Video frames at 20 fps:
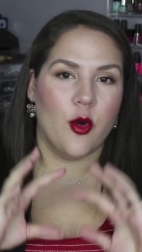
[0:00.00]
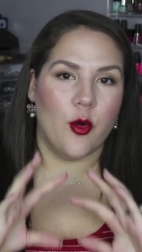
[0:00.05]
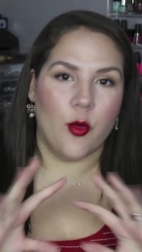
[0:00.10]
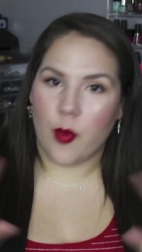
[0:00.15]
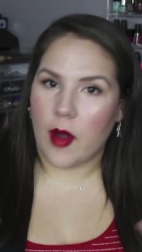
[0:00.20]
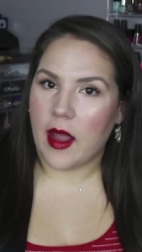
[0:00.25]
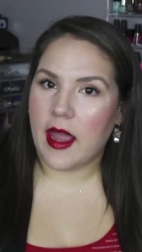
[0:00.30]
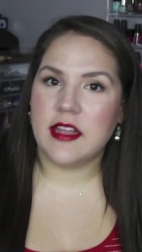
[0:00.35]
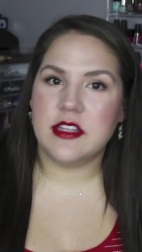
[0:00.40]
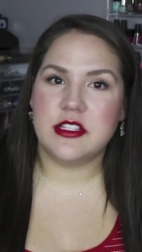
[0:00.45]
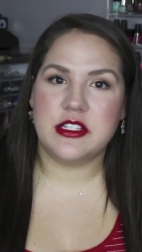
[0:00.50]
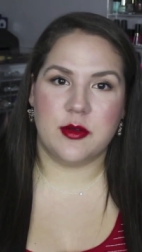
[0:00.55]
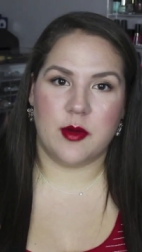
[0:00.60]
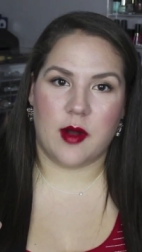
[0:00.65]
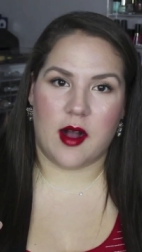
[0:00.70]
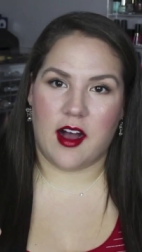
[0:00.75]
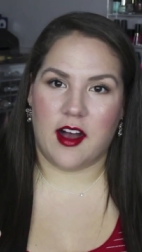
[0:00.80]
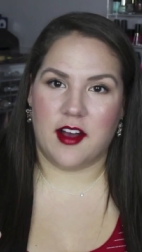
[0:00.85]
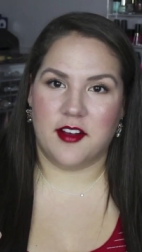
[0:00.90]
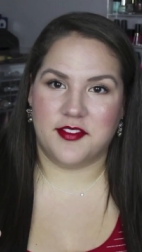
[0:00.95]
way
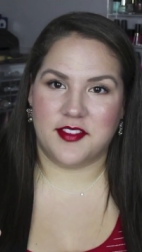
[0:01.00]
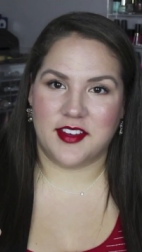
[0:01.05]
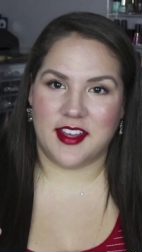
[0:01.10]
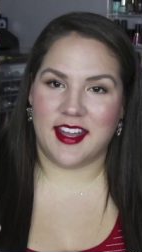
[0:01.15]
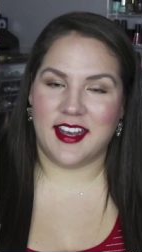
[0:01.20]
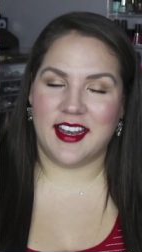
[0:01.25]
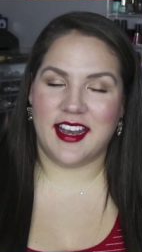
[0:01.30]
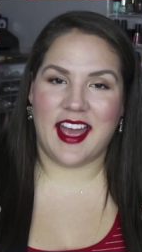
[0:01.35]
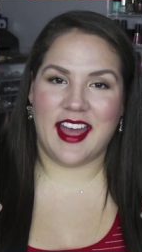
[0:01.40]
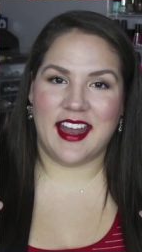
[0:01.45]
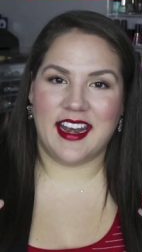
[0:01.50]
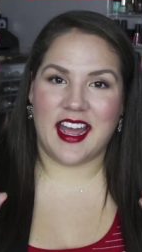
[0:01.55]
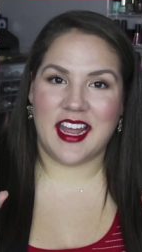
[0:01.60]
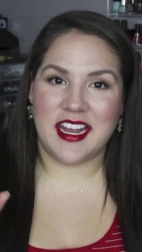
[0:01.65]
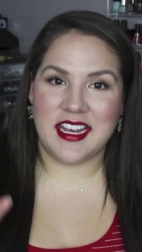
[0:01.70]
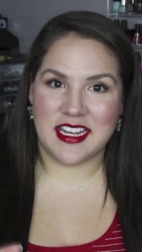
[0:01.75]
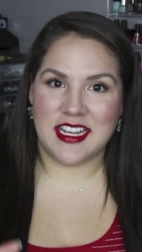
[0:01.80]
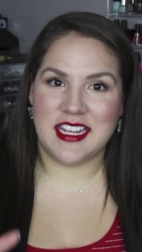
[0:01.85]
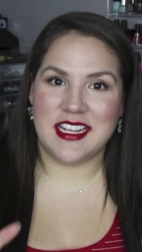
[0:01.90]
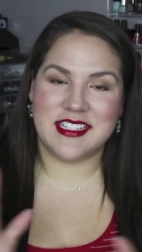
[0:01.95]
too often and
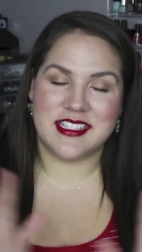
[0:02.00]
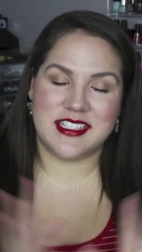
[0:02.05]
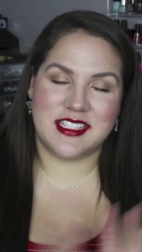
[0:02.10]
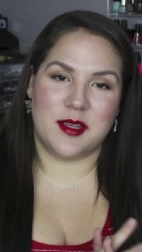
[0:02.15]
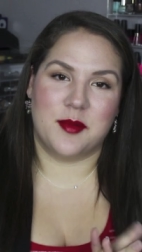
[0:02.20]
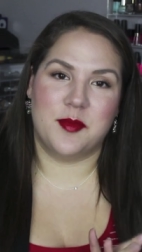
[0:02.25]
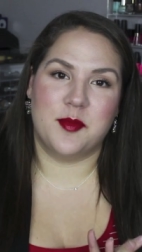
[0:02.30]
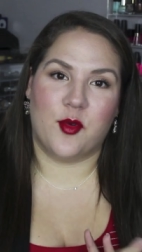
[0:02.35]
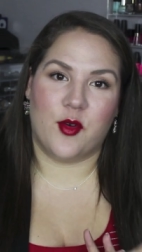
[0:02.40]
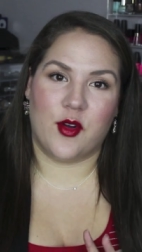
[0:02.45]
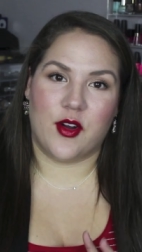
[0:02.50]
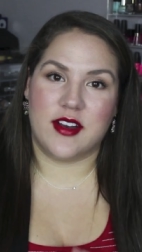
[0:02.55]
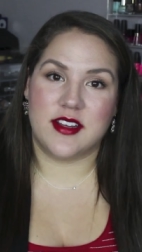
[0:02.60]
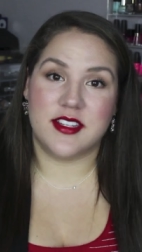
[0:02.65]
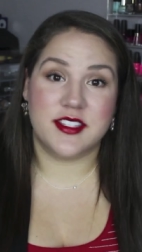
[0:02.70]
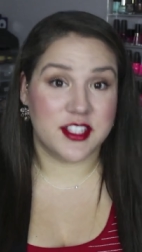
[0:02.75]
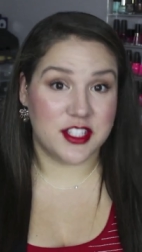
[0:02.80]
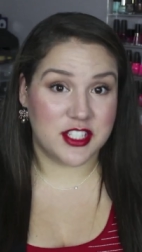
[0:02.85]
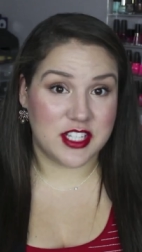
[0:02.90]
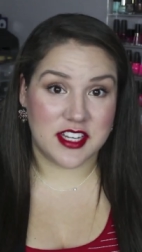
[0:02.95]
I need some more
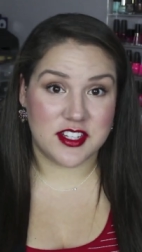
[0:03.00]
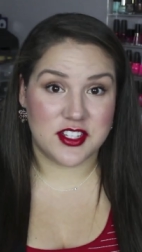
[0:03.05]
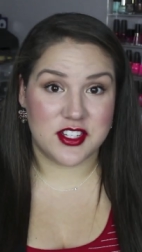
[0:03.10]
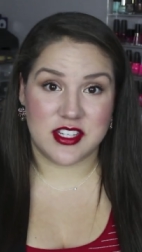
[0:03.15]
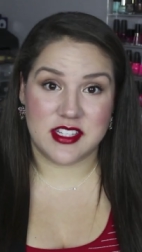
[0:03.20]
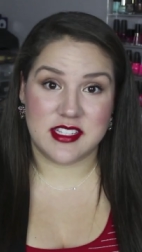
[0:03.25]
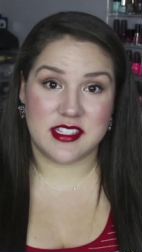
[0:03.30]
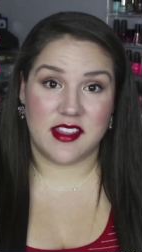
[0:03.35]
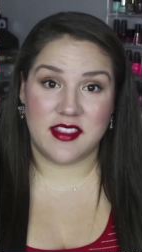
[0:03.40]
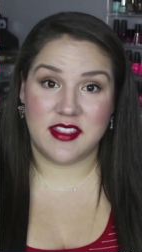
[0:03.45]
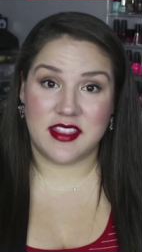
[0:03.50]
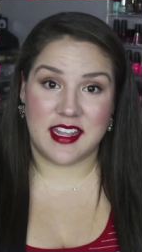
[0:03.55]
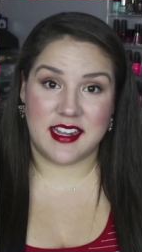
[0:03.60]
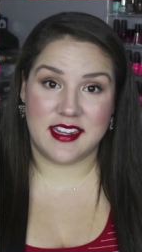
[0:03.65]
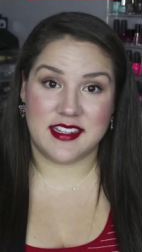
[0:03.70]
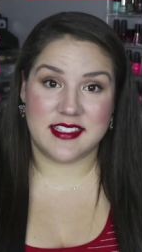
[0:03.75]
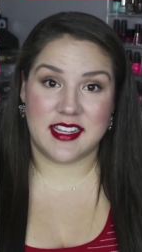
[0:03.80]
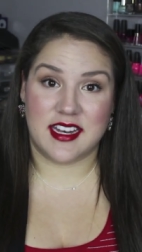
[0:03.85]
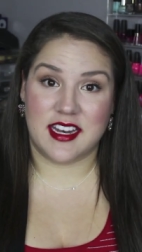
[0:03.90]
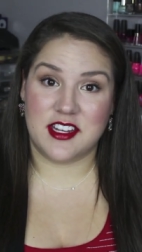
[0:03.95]
suggestions on
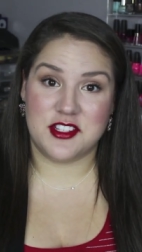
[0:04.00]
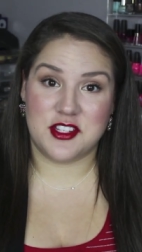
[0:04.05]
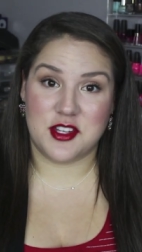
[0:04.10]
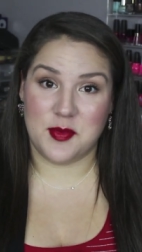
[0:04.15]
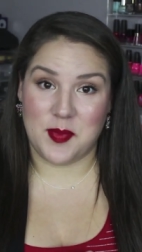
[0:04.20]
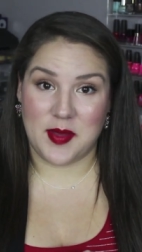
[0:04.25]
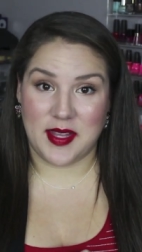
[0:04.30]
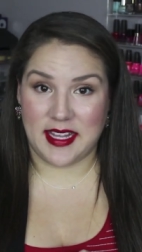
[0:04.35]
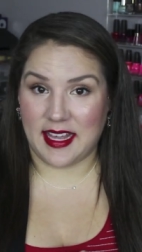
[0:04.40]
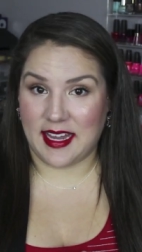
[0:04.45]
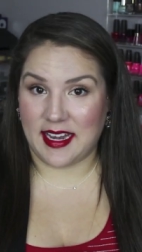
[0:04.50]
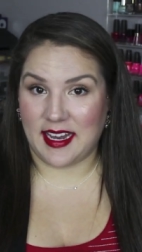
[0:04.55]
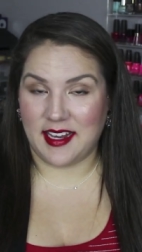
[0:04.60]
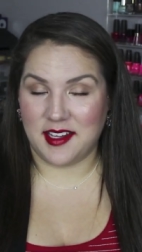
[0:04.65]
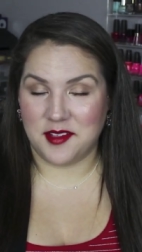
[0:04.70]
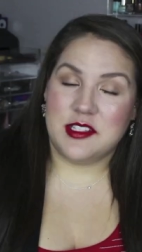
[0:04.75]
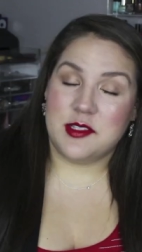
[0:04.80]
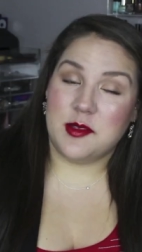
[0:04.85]
things that I should be getting.